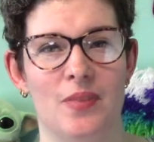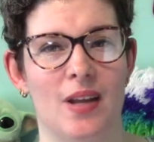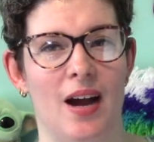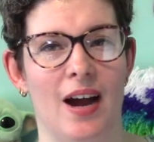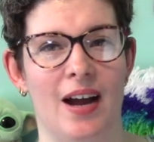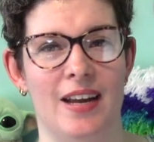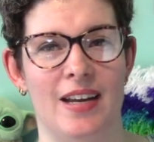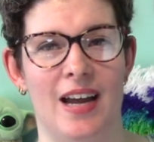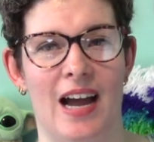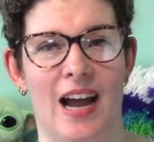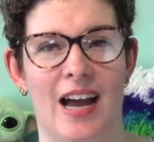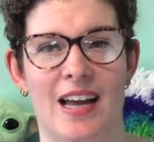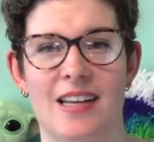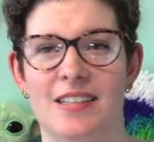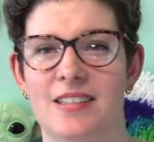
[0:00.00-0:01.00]

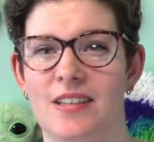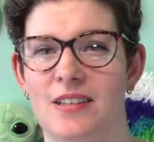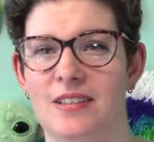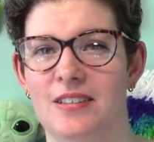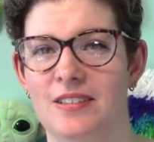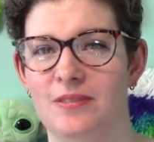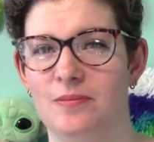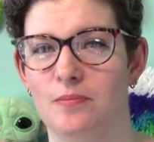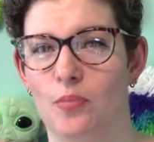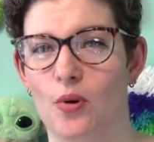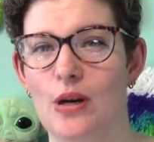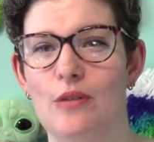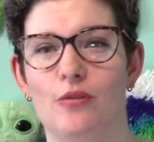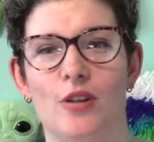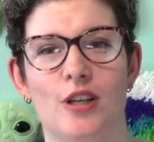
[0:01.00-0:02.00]
had
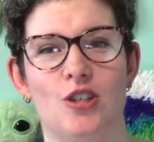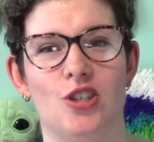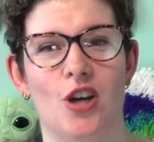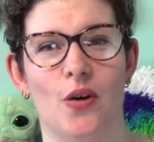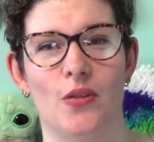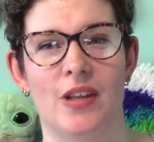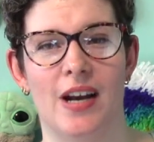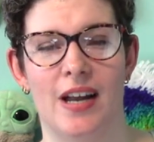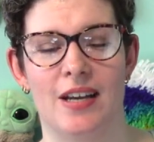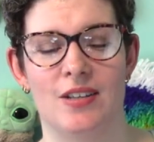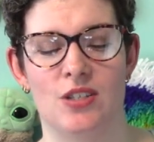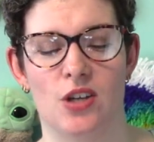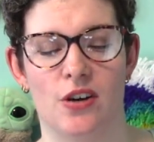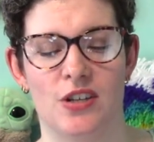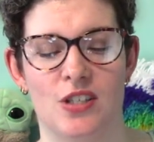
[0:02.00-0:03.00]
briefly shown that I had
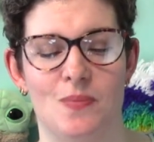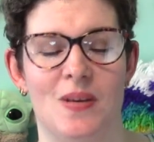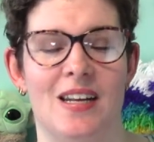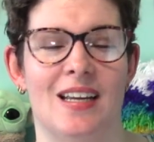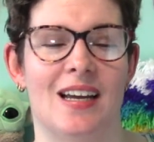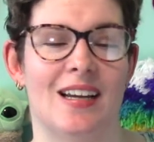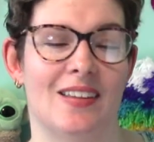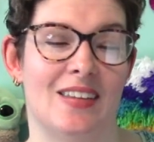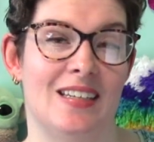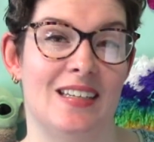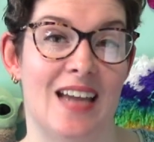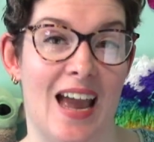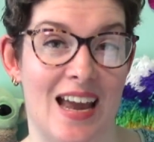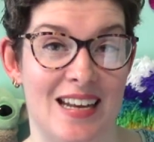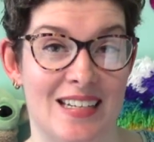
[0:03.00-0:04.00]
started spinning at the
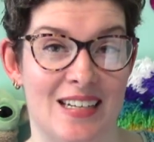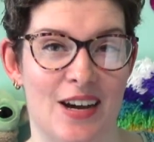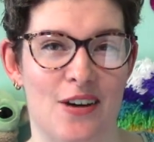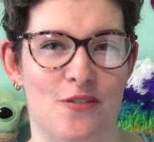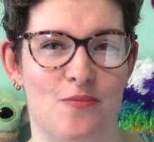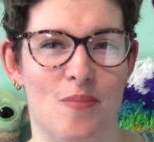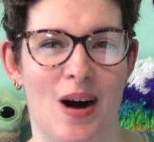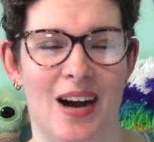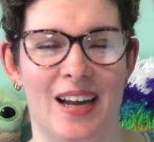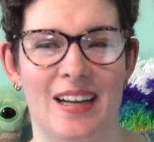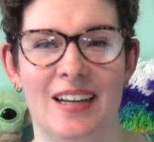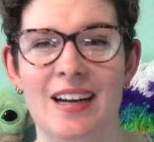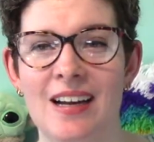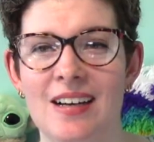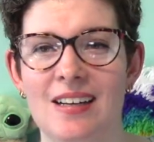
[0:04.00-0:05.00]
end of my
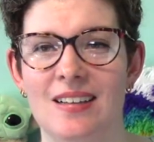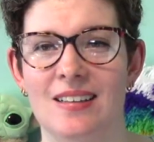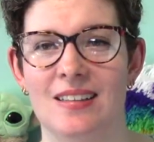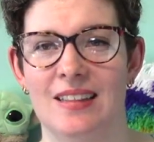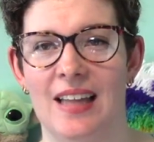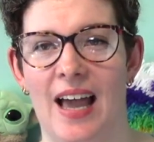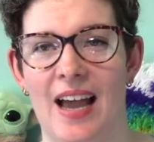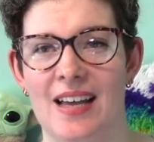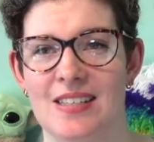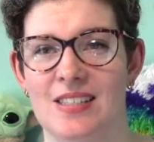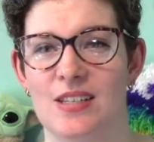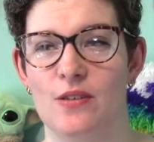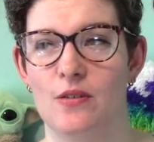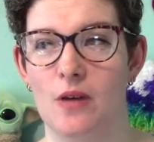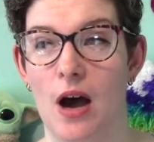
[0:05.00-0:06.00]
last
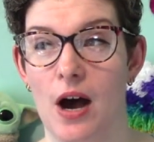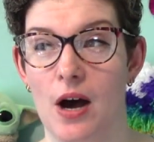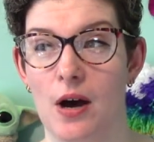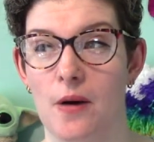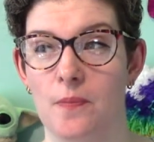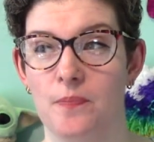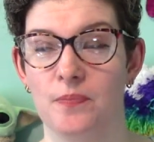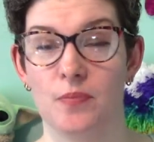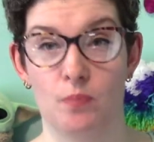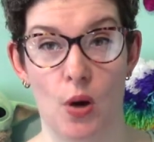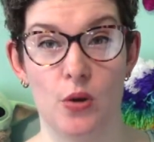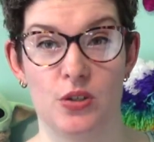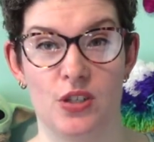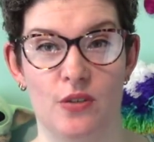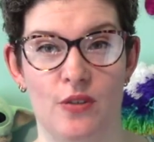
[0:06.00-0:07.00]

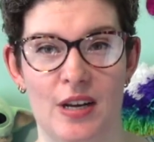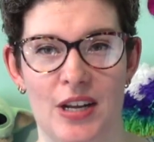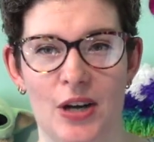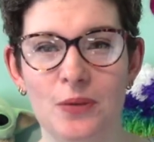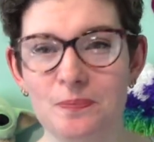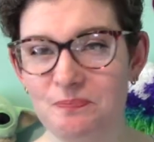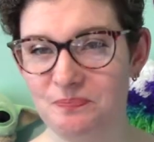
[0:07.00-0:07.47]
posted video,